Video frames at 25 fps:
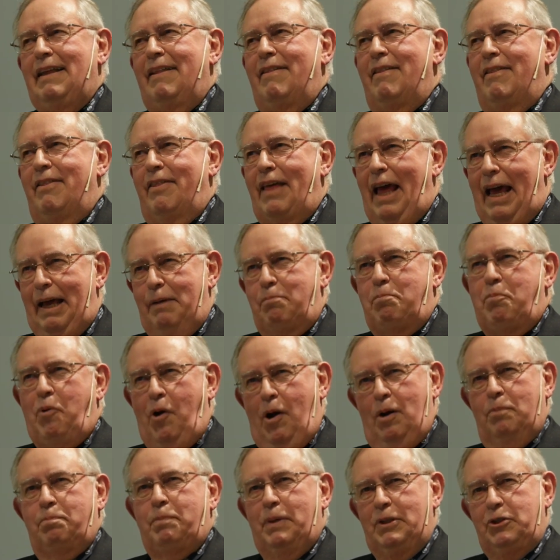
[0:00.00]
That
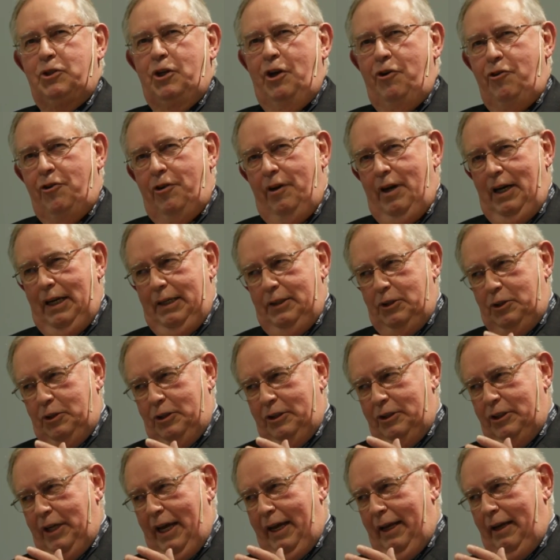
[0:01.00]
proposition is
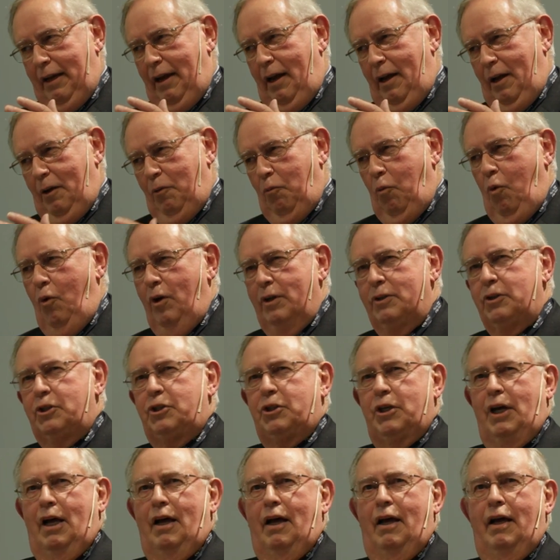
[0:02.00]
set on one
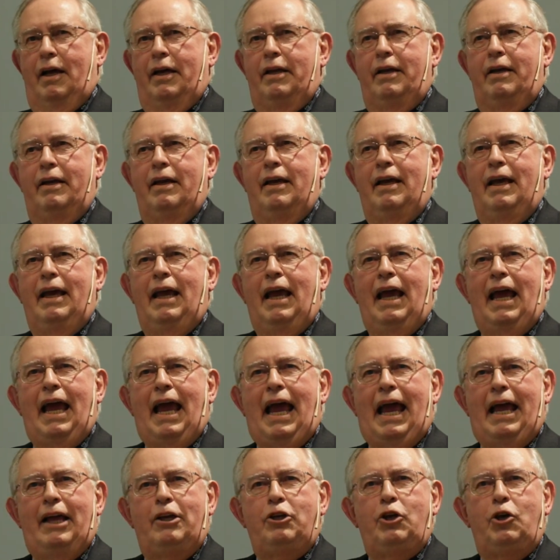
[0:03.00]
side
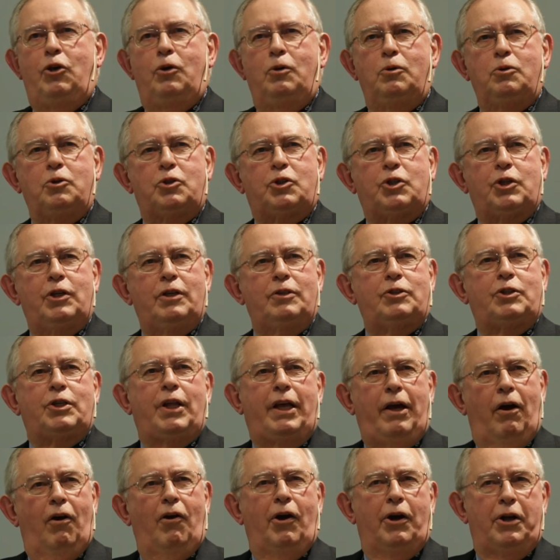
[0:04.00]
and used as
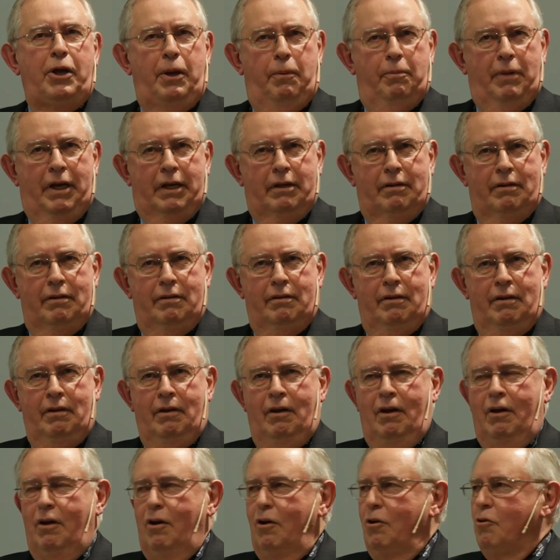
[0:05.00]
the argument
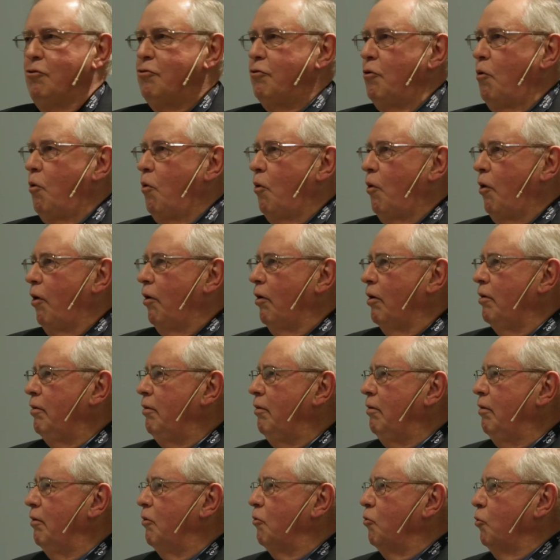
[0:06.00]
for
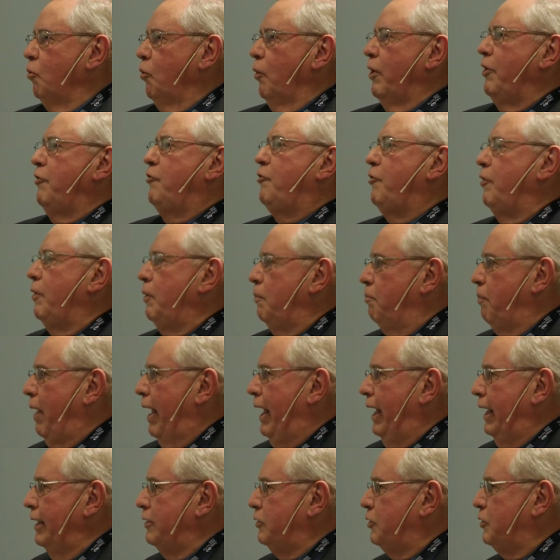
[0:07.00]
rigid
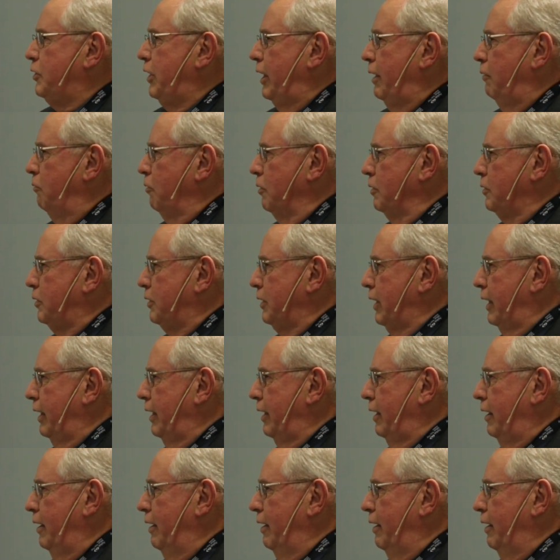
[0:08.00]
bank secrecy,